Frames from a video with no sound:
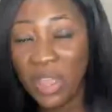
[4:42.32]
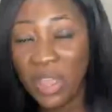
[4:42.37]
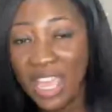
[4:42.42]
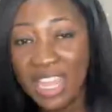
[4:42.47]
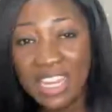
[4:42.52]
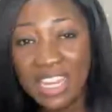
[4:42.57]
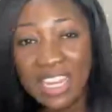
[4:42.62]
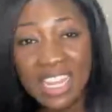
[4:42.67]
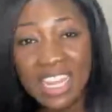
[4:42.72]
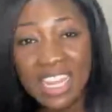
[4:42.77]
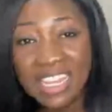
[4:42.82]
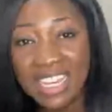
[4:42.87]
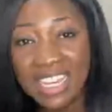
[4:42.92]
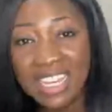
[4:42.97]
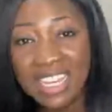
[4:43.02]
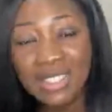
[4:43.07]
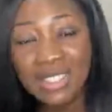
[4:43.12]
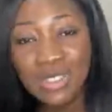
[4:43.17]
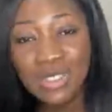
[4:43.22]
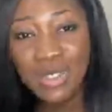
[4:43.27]
and it
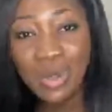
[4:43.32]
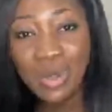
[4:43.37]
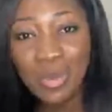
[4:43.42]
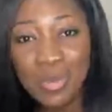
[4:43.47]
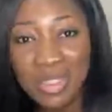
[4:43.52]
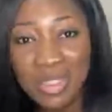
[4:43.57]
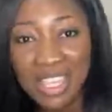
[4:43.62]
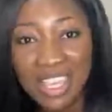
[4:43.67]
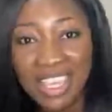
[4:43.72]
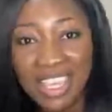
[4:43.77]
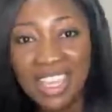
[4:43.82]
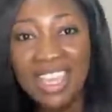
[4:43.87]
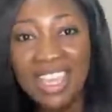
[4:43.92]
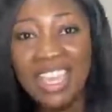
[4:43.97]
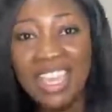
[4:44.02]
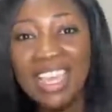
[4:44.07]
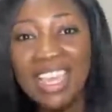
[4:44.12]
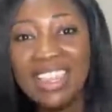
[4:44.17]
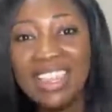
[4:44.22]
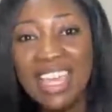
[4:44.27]
didn't stop there.
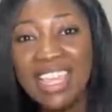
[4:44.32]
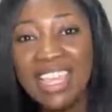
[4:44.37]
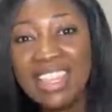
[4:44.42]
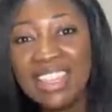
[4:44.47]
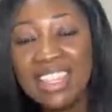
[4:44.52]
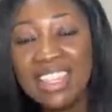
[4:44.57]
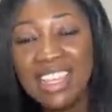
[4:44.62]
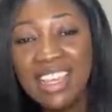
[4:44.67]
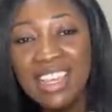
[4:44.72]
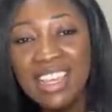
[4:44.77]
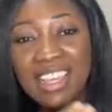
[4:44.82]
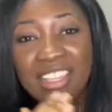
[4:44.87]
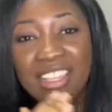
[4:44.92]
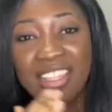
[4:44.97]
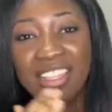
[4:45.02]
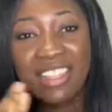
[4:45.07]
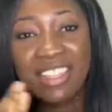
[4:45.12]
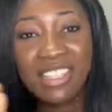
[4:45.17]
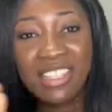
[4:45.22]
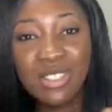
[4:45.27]
Then
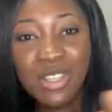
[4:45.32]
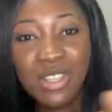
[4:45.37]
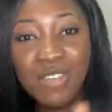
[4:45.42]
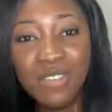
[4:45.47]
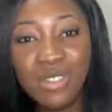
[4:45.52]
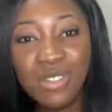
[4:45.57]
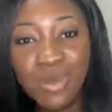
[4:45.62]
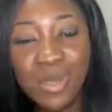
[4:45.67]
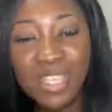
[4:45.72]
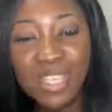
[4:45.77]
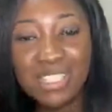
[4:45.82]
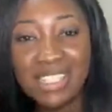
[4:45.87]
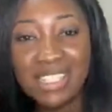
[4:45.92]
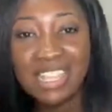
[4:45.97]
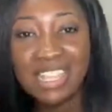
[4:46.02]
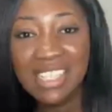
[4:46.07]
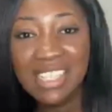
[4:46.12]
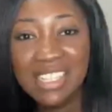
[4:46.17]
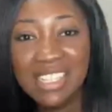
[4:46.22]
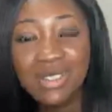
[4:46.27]
the software
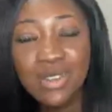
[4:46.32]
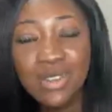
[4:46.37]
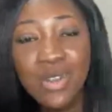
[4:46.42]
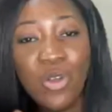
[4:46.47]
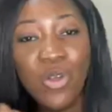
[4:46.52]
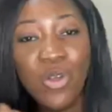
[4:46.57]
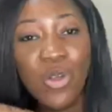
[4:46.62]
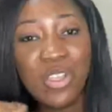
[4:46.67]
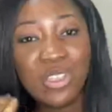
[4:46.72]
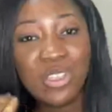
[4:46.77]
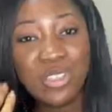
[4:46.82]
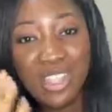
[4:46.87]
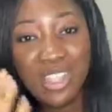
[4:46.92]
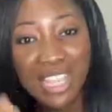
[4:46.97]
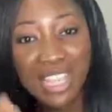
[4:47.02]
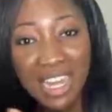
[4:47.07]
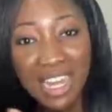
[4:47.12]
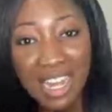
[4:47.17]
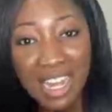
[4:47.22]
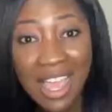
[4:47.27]
started to go into
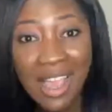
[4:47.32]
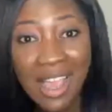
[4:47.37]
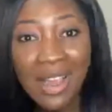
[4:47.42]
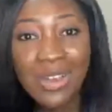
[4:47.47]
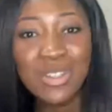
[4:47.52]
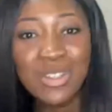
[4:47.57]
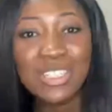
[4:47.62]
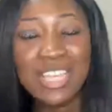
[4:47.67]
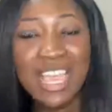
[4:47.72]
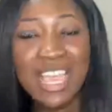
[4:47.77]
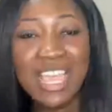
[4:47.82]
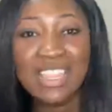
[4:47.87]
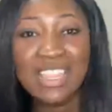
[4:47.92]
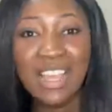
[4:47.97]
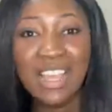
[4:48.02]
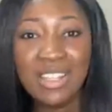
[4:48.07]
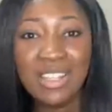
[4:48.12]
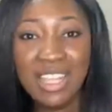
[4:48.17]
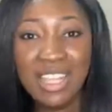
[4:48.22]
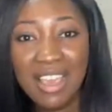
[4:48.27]
the cloud, and
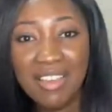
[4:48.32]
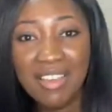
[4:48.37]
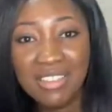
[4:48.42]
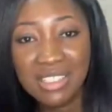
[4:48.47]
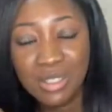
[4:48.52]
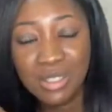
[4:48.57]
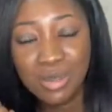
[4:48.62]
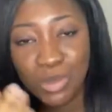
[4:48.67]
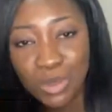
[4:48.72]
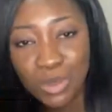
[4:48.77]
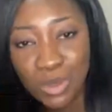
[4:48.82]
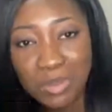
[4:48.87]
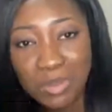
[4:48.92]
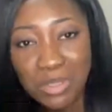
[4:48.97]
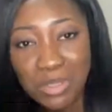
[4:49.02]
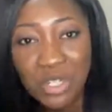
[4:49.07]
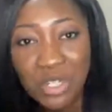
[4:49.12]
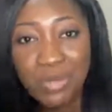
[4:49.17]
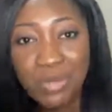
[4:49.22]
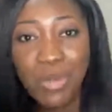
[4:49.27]
now they have
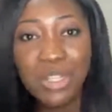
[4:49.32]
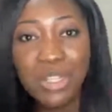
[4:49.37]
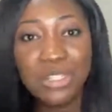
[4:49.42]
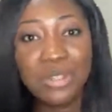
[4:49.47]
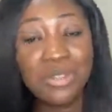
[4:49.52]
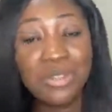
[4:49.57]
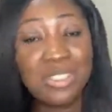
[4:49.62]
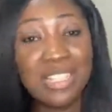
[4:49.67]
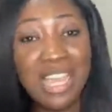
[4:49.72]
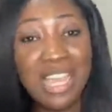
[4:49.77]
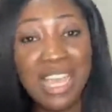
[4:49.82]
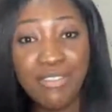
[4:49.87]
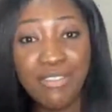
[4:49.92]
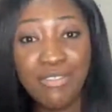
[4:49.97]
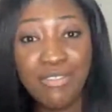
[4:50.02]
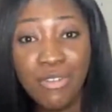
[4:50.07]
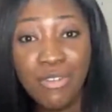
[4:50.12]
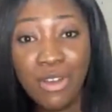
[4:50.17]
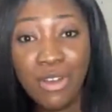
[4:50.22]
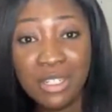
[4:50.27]
subscription models that
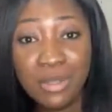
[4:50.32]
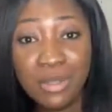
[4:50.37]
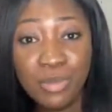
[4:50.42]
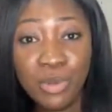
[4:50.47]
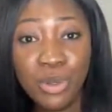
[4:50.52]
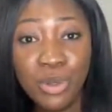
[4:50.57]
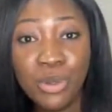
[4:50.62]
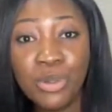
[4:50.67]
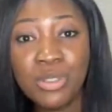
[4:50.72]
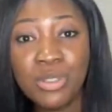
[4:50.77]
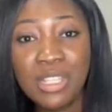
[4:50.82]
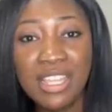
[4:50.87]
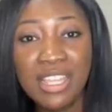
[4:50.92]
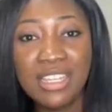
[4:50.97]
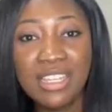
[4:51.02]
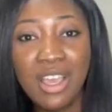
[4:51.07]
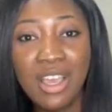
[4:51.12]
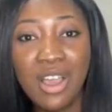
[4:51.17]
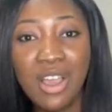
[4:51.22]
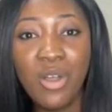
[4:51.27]
are affordable,
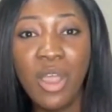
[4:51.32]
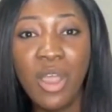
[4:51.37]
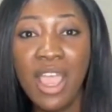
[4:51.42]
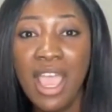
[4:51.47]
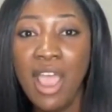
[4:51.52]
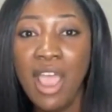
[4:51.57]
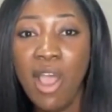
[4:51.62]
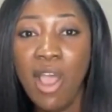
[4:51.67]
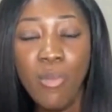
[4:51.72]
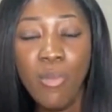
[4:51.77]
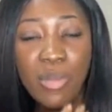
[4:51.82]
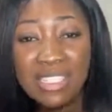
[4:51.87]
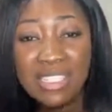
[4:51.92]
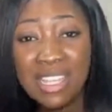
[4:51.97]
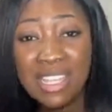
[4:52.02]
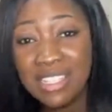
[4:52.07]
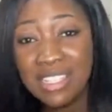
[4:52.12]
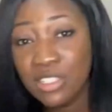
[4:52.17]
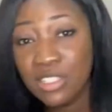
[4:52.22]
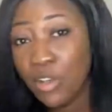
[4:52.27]
and now
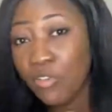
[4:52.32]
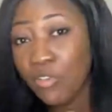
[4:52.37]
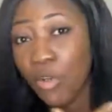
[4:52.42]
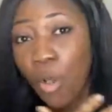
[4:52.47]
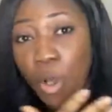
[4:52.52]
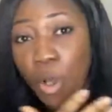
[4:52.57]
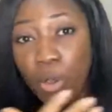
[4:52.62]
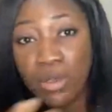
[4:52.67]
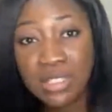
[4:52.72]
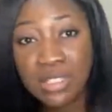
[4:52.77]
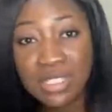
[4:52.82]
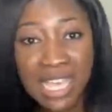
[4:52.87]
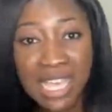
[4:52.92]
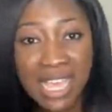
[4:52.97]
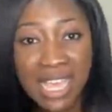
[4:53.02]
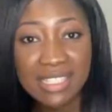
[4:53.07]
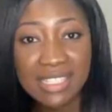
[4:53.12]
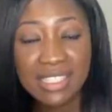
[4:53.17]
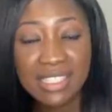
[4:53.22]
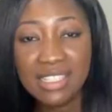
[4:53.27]
businesses of all
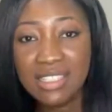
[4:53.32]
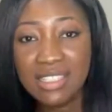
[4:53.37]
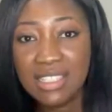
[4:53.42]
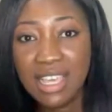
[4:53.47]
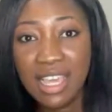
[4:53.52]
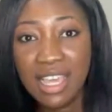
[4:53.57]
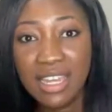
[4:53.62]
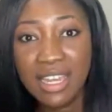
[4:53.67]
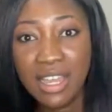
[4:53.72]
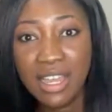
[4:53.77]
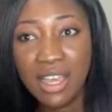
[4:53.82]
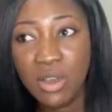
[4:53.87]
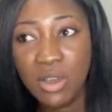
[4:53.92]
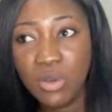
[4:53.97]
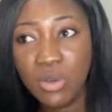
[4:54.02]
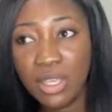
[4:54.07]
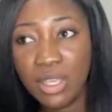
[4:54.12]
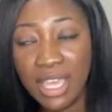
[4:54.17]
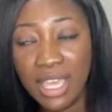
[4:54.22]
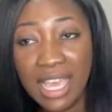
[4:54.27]
sizes can
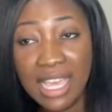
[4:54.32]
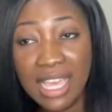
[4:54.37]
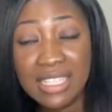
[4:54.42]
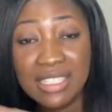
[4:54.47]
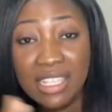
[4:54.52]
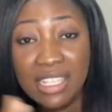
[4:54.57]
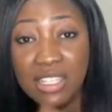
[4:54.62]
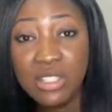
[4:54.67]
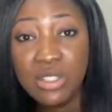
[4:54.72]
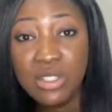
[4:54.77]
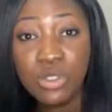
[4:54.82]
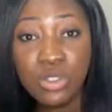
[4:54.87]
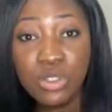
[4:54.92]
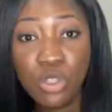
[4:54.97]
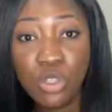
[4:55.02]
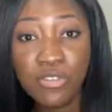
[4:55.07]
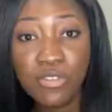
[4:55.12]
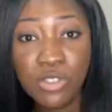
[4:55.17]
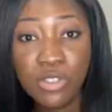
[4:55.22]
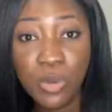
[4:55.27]
now get access
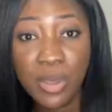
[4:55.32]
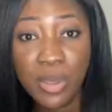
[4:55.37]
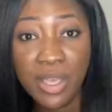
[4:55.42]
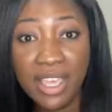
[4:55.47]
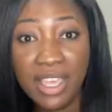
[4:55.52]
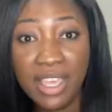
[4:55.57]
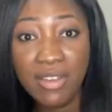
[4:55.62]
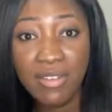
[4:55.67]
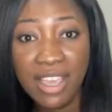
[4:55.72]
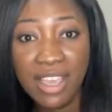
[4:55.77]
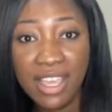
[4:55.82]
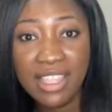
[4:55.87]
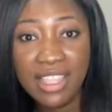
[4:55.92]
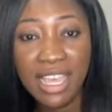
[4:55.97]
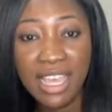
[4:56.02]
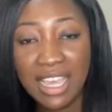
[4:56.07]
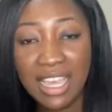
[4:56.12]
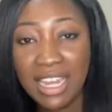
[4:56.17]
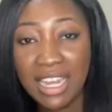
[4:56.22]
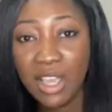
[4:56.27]
to software,
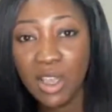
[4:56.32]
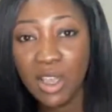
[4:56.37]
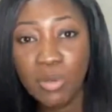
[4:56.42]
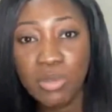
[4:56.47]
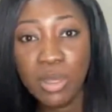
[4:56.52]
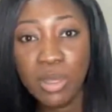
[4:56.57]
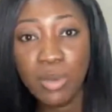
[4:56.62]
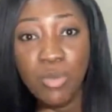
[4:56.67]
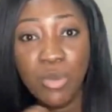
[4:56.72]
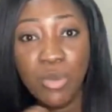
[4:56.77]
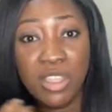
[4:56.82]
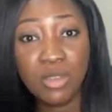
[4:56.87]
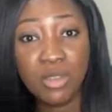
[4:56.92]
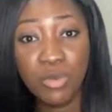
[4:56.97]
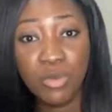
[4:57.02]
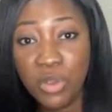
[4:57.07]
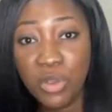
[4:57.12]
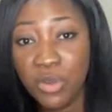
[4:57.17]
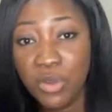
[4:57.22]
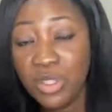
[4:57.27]
right? That can help them with
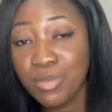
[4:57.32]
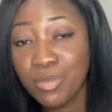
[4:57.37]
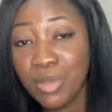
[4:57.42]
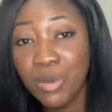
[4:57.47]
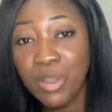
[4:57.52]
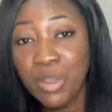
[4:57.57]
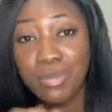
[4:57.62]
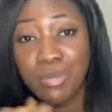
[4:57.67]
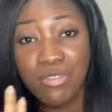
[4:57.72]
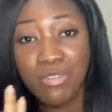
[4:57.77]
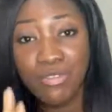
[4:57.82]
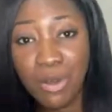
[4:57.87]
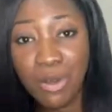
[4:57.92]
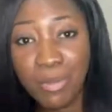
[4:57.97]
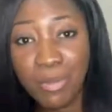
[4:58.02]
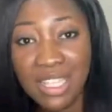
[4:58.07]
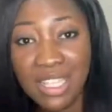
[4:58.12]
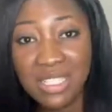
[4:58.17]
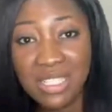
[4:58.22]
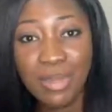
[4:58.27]
recruitment, with
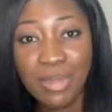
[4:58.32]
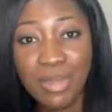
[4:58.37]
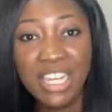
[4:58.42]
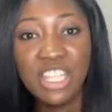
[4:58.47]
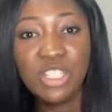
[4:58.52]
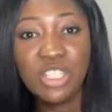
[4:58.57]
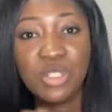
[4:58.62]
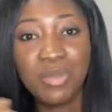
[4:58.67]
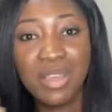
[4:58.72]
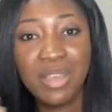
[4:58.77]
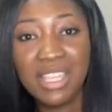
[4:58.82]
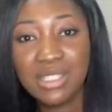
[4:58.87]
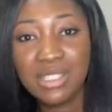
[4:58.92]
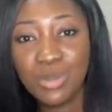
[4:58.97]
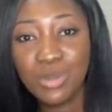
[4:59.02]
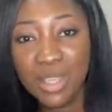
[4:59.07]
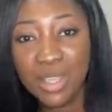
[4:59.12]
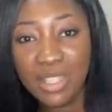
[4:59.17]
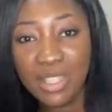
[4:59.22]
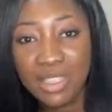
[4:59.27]
performance
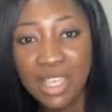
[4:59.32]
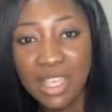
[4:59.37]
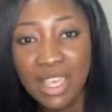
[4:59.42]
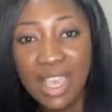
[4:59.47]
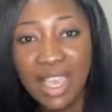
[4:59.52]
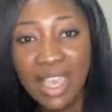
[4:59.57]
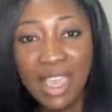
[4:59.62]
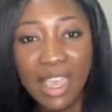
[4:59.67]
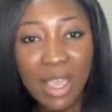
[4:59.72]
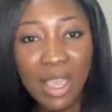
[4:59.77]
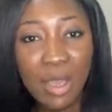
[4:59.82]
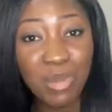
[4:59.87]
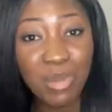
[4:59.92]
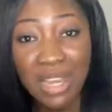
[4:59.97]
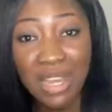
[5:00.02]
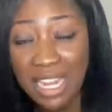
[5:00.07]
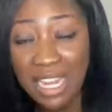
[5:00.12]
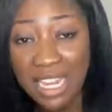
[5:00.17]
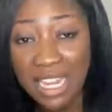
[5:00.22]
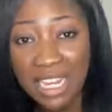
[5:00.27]
management, with
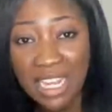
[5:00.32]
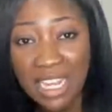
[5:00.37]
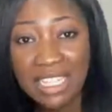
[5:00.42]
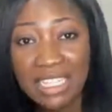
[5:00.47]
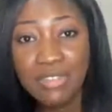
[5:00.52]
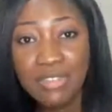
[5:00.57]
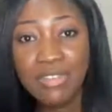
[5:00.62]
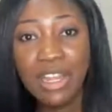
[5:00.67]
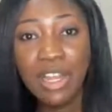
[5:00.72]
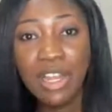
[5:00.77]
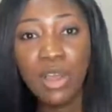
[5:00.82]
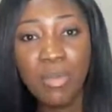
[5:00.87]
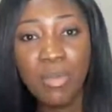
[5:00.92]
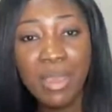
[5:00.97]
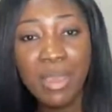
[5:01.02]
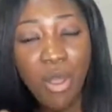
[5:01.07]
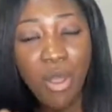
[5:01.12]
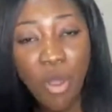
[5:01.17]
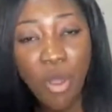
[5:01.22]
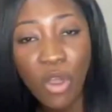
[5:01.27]
learning and development,